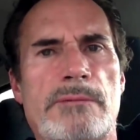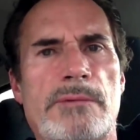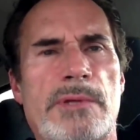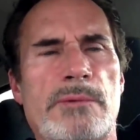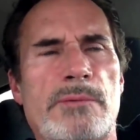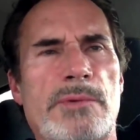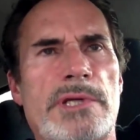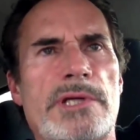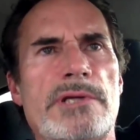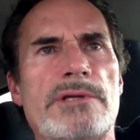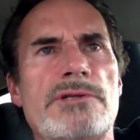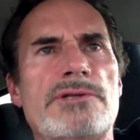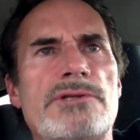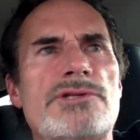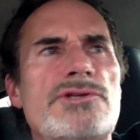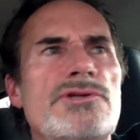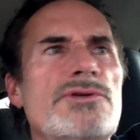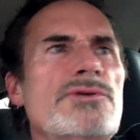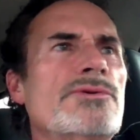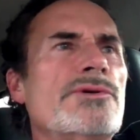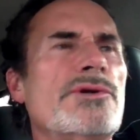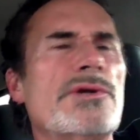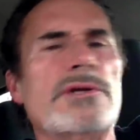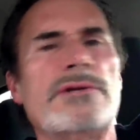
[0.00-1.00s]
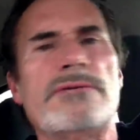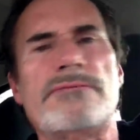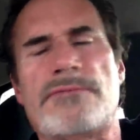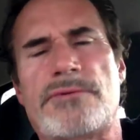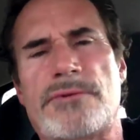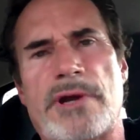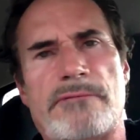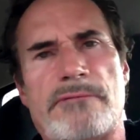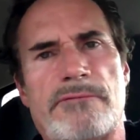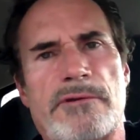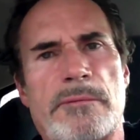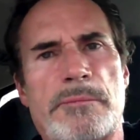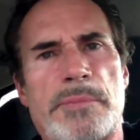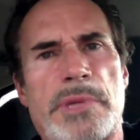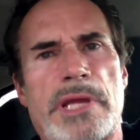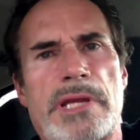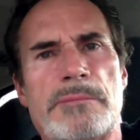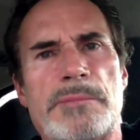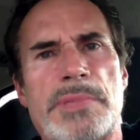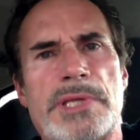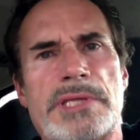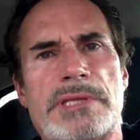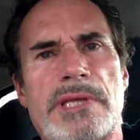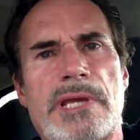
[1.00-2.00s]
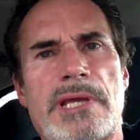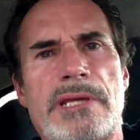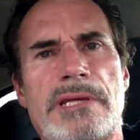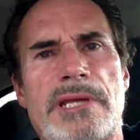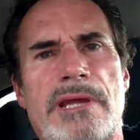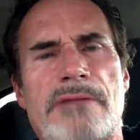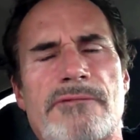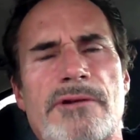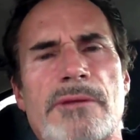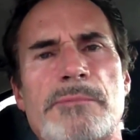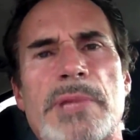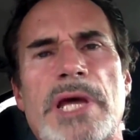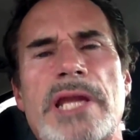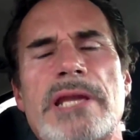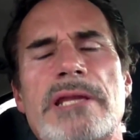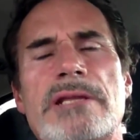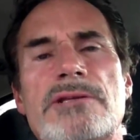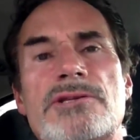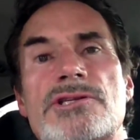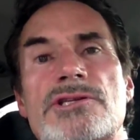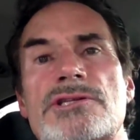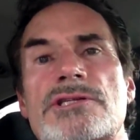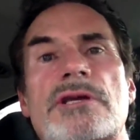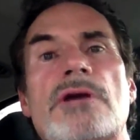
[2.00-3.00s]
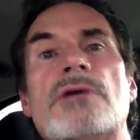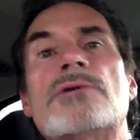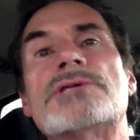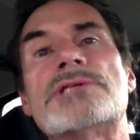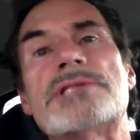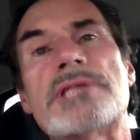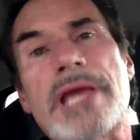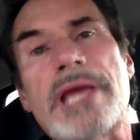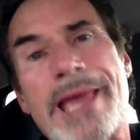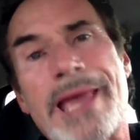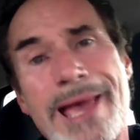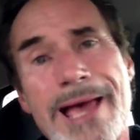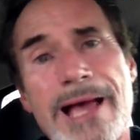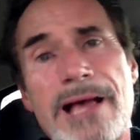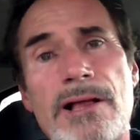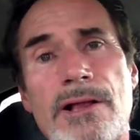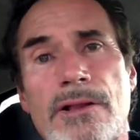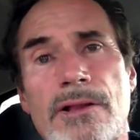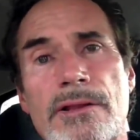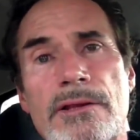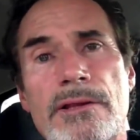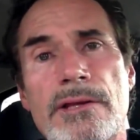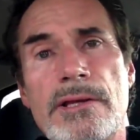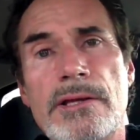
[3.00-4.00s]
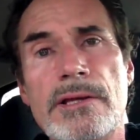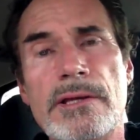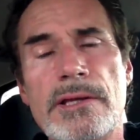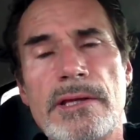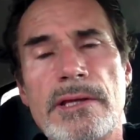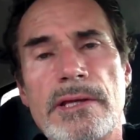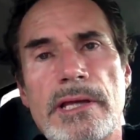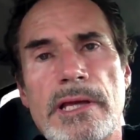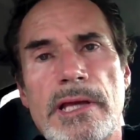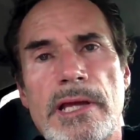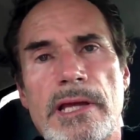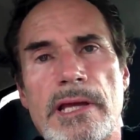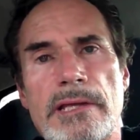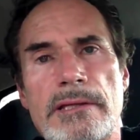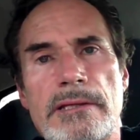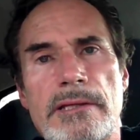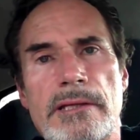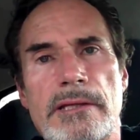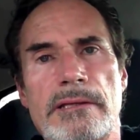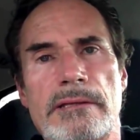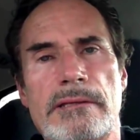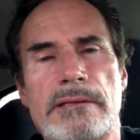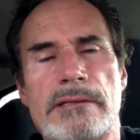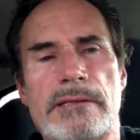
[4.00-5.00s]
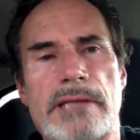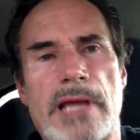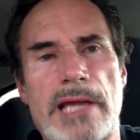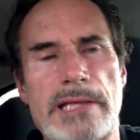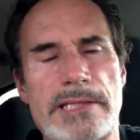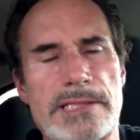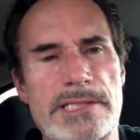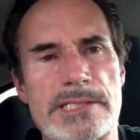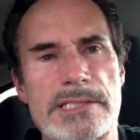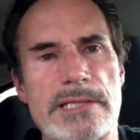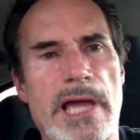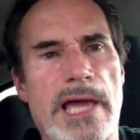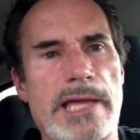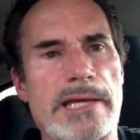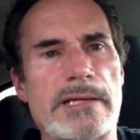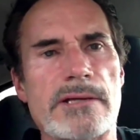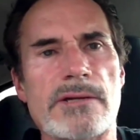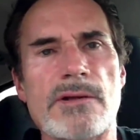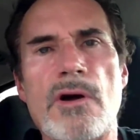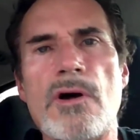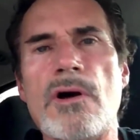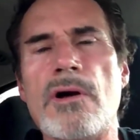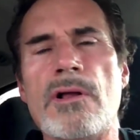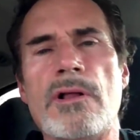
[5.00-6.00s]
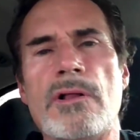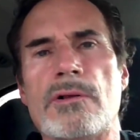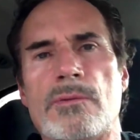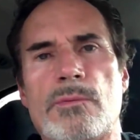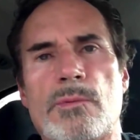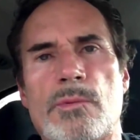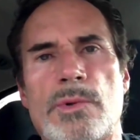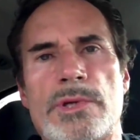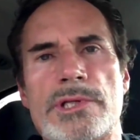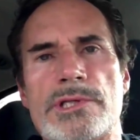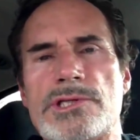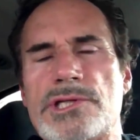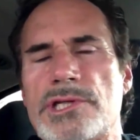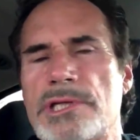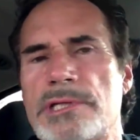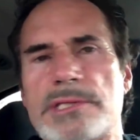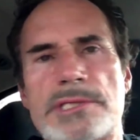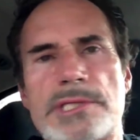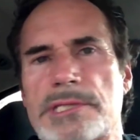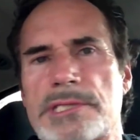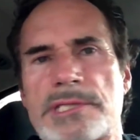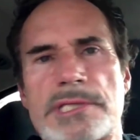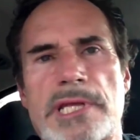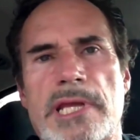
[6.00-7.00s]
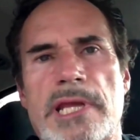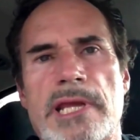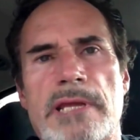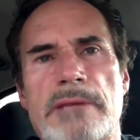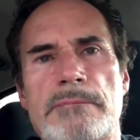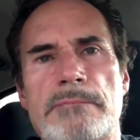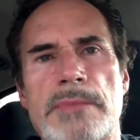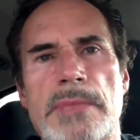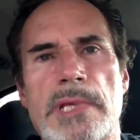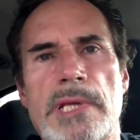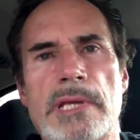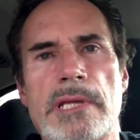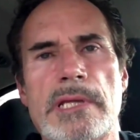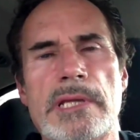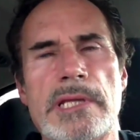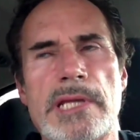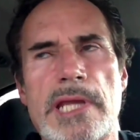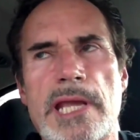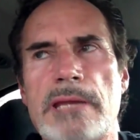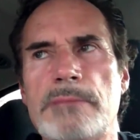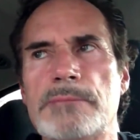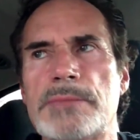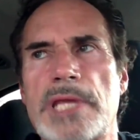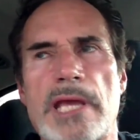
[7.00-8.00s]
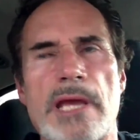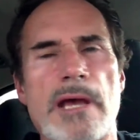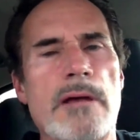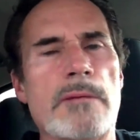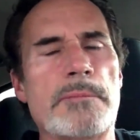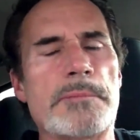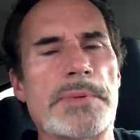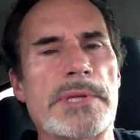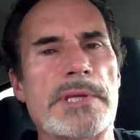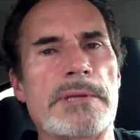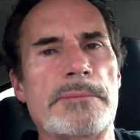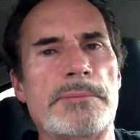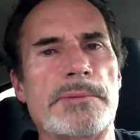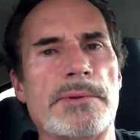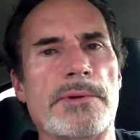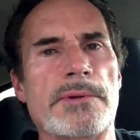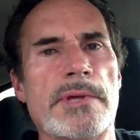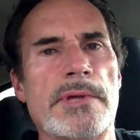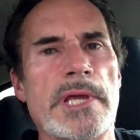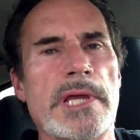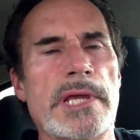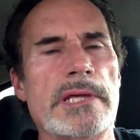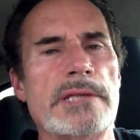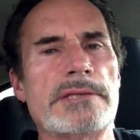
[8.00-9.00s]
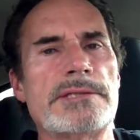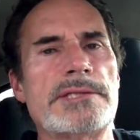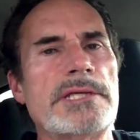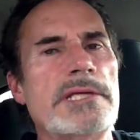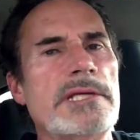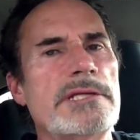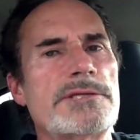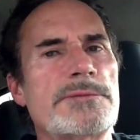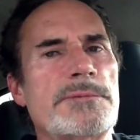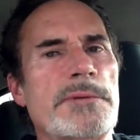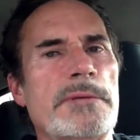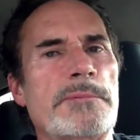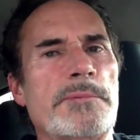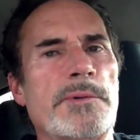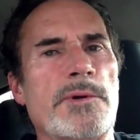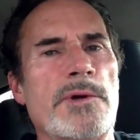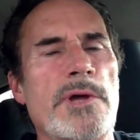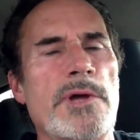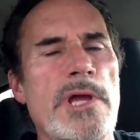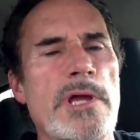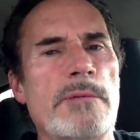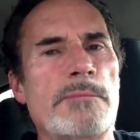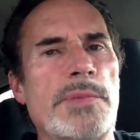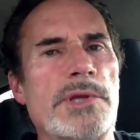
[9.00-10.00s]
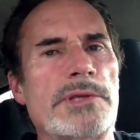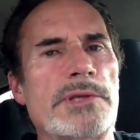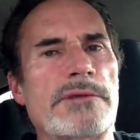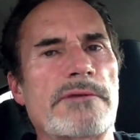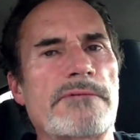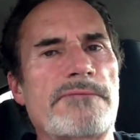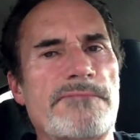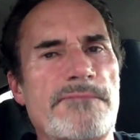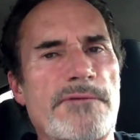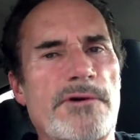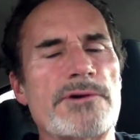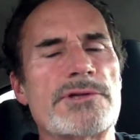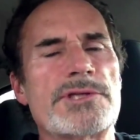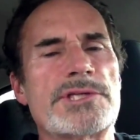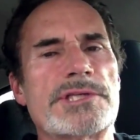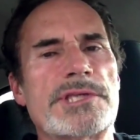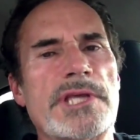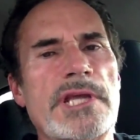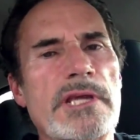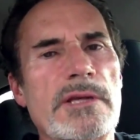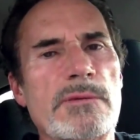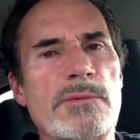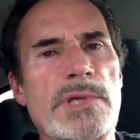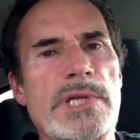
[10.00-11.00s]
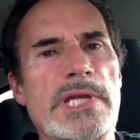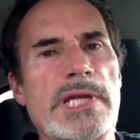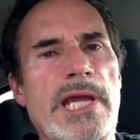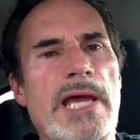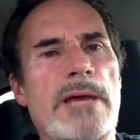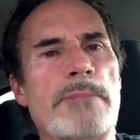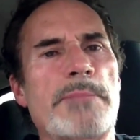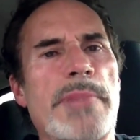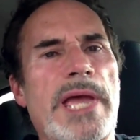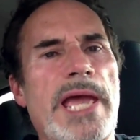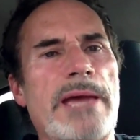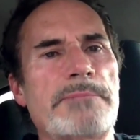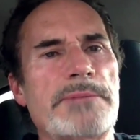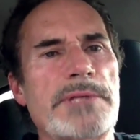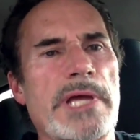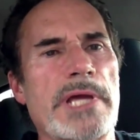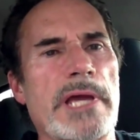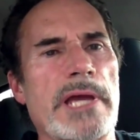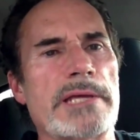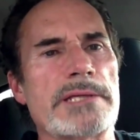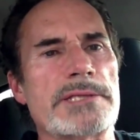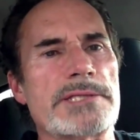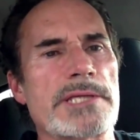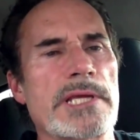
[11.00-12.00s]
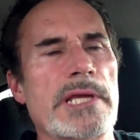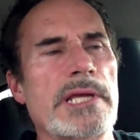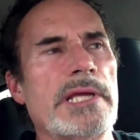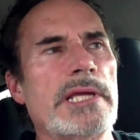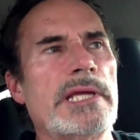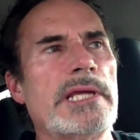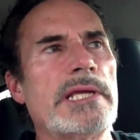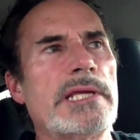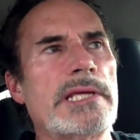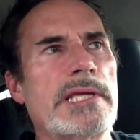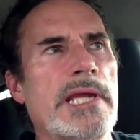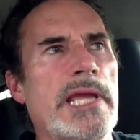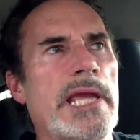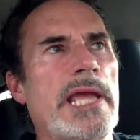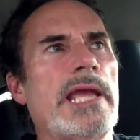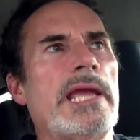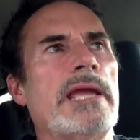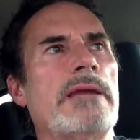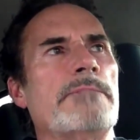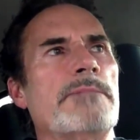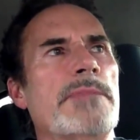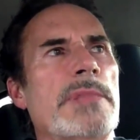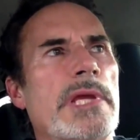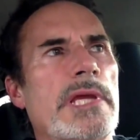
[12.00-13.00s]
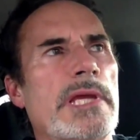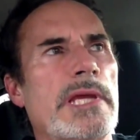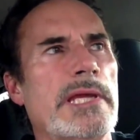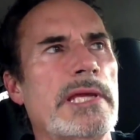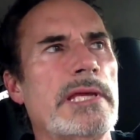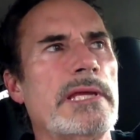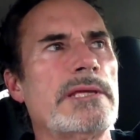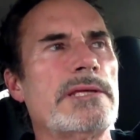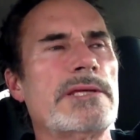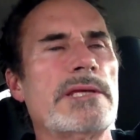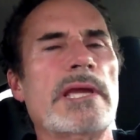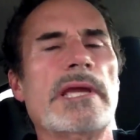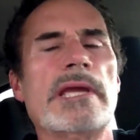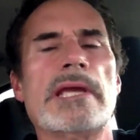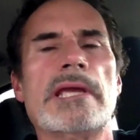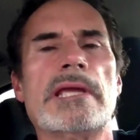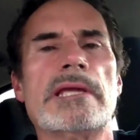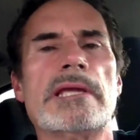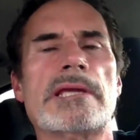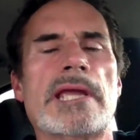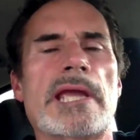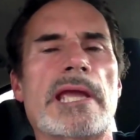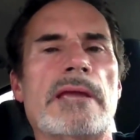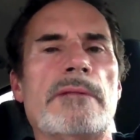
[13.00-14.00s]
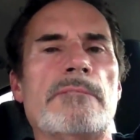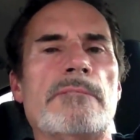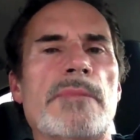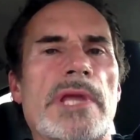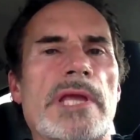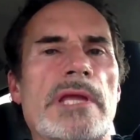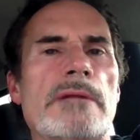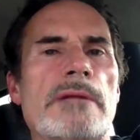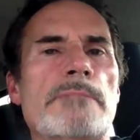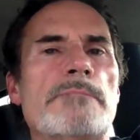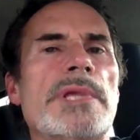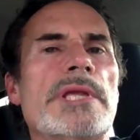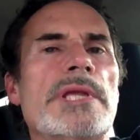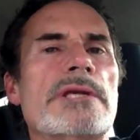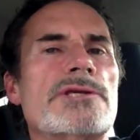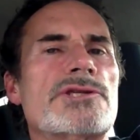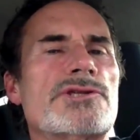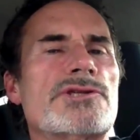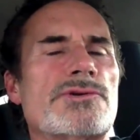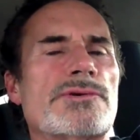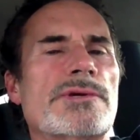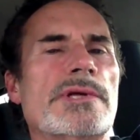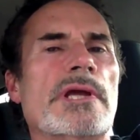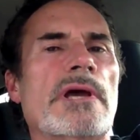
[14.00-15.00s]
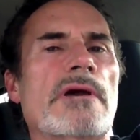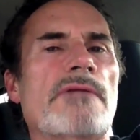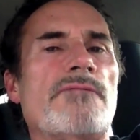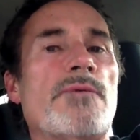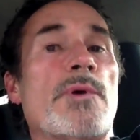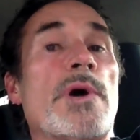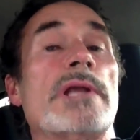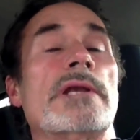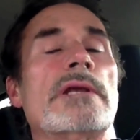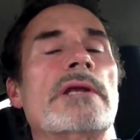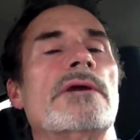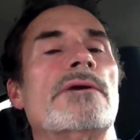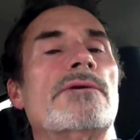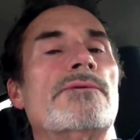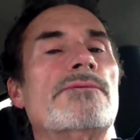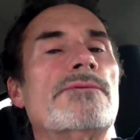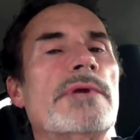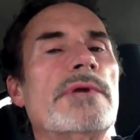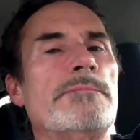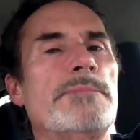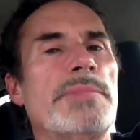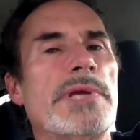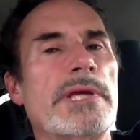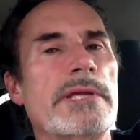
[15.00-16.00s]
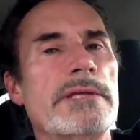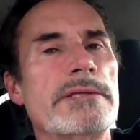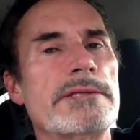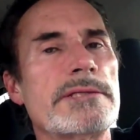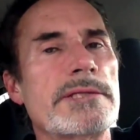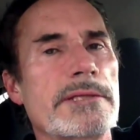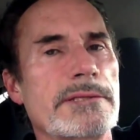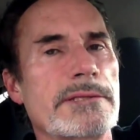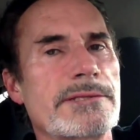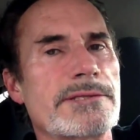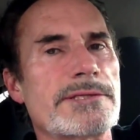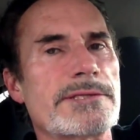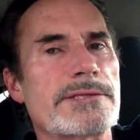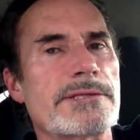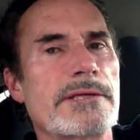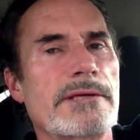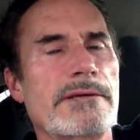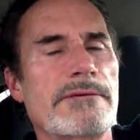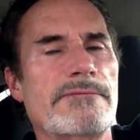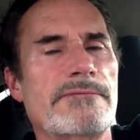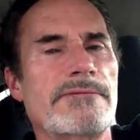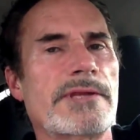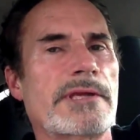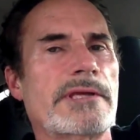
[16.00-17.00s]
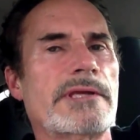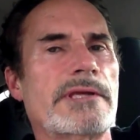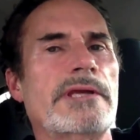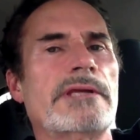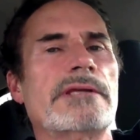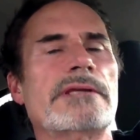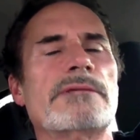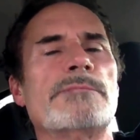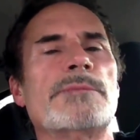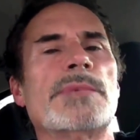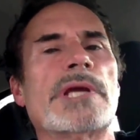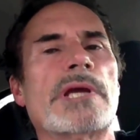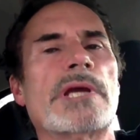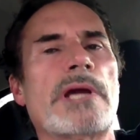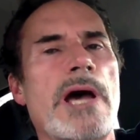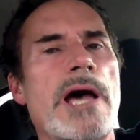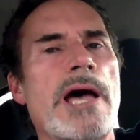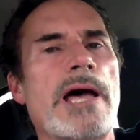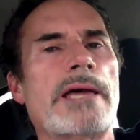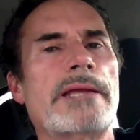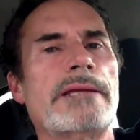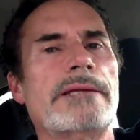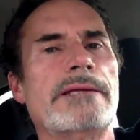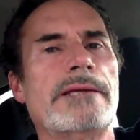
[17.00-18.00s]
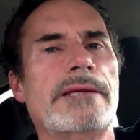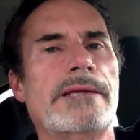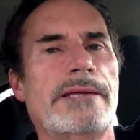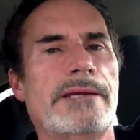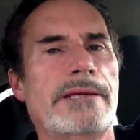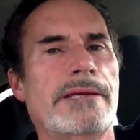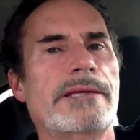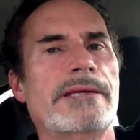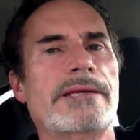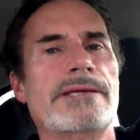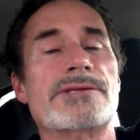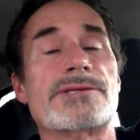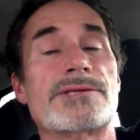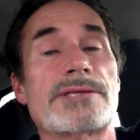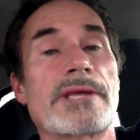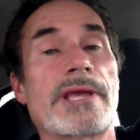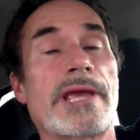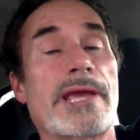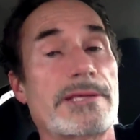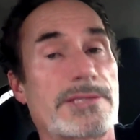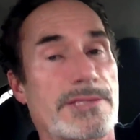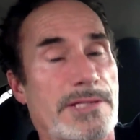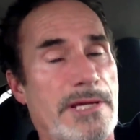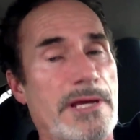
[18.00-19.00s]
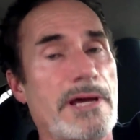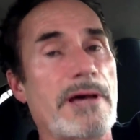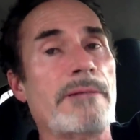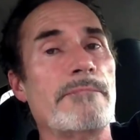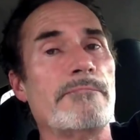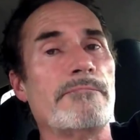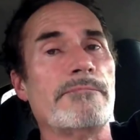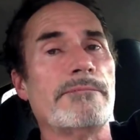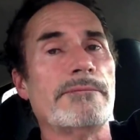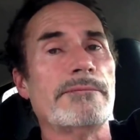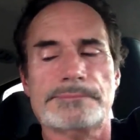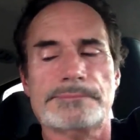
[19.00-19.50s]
We want to do good for everybody, but then everybody just goes to hell. And that's not at all what Jesus came. He came to help people and teach people. But the first thing when he got baptized, he came, he he came in a ministry of what? Repentance, for the kingdom of God is has come.